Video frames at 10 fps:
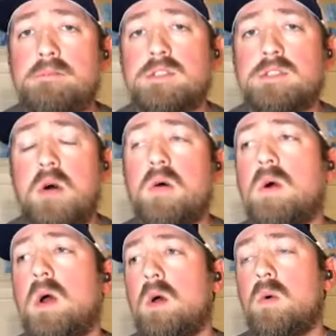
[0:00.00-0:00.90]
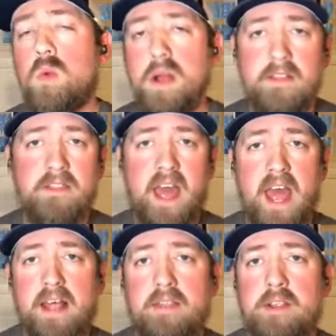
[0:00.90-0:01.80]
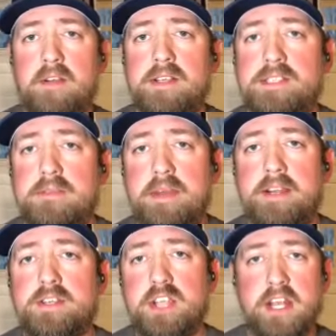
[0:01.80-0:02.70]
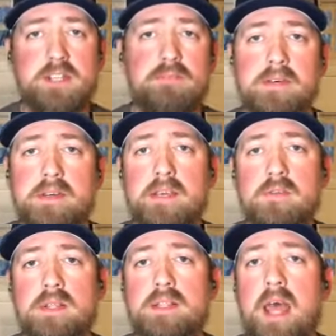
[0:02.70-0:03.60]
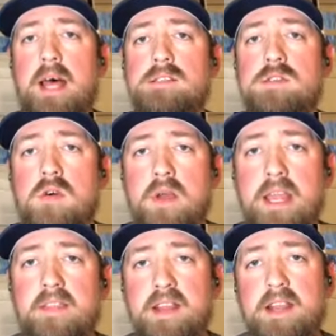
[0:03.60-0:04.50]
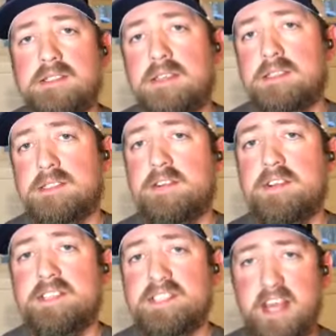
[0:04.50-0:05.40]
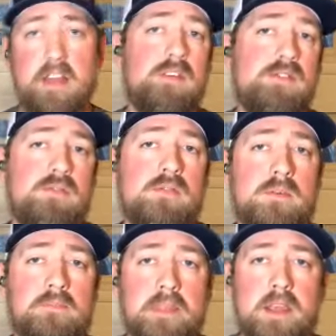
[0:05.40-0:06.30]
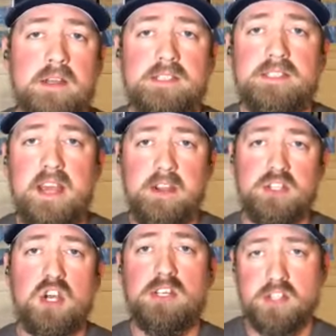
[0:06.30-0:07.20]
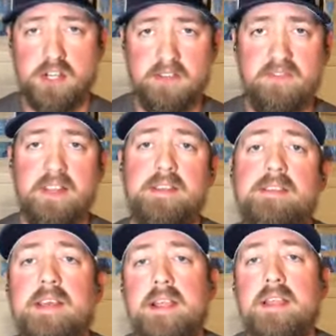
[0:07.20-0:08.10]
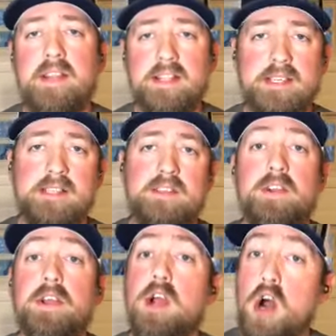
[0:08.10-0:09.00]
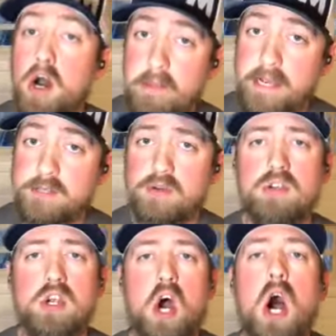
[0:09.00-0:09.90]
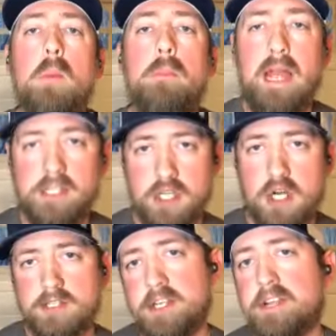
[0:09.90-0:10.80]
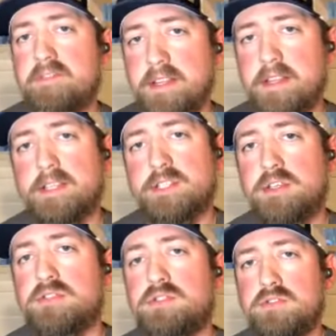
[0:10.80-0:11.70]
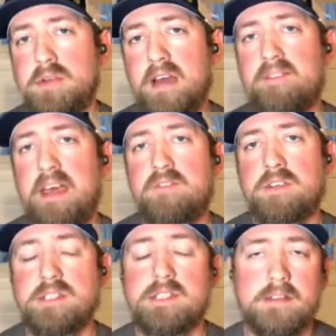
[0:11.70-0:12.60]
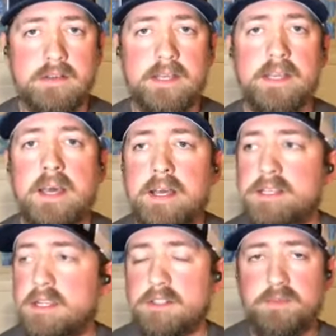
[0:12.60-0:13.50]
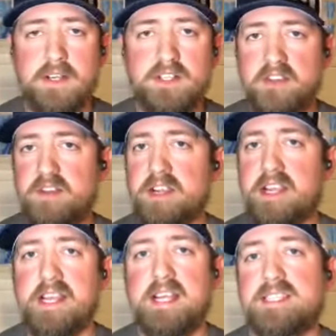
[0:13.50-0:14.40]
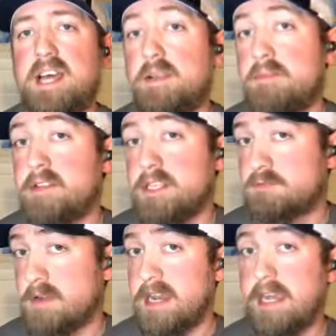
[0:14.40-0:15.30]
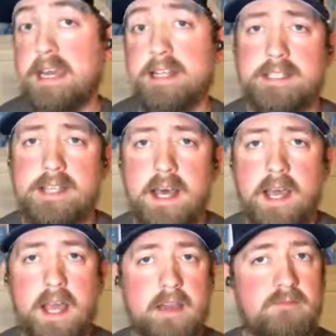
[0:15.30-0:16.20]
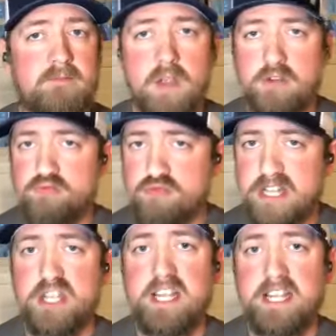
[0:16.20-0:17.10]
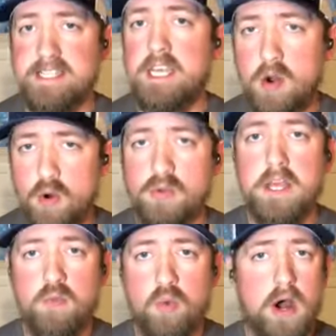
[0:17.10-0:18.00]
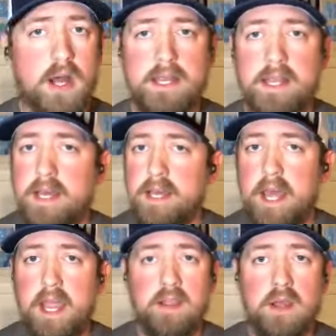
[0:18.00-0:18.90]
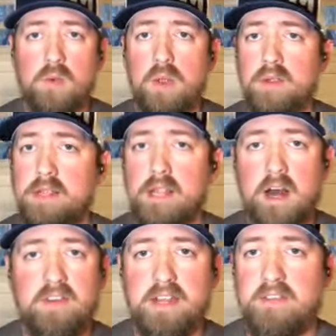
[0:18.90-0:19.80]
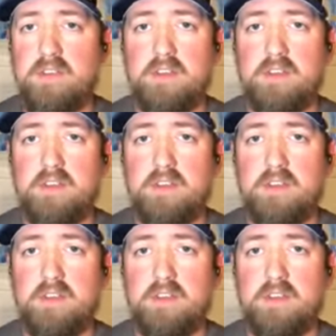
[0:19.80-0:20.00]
So with that, there is some interchangeability with that. So anything that's considered a standard tool, standard jaws are going to fit into there. Anything that's considered a compact tool, compact jaws are going to fit in there. So you do have that versatility, you know, especially if you're getting excited about these ring kits. And rigid is the only one. And hey, we would love it if